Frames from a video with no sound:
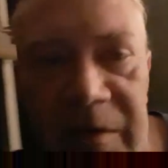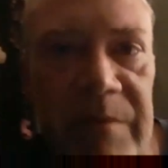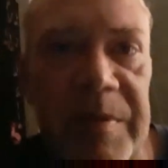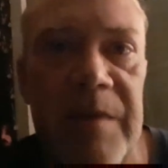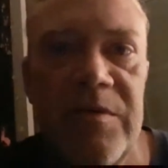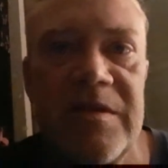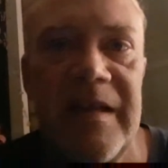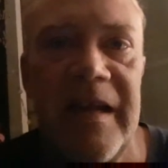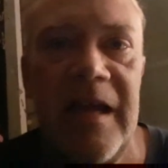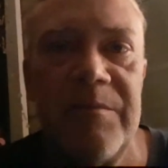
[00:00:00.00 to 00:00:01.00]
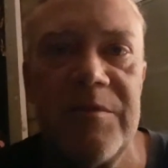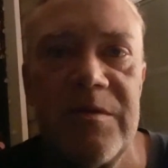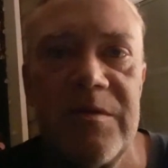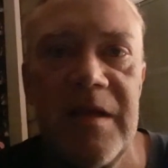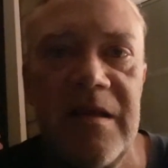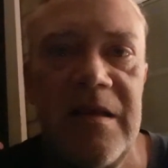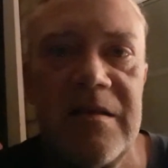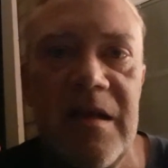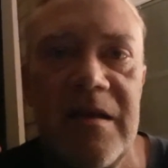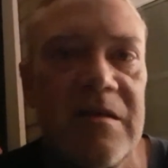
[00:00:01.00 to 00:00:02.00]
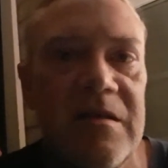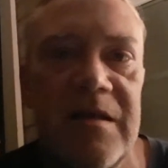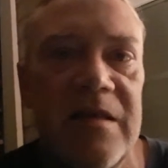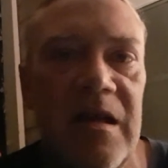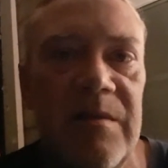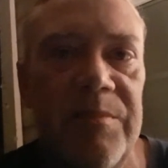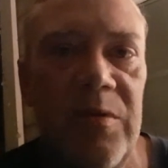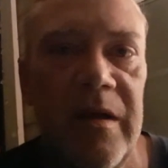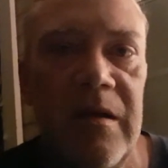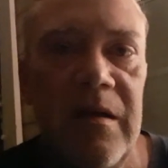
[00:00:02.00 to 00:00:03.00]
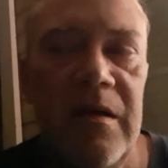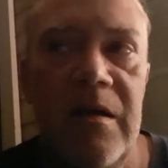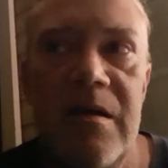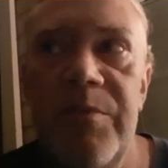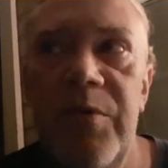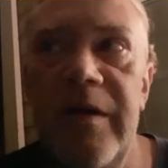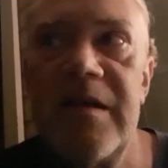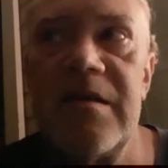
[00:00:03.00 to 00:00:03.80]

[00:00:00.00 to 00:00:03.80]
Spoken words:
people's names who said these things, because that's not the point. Point is the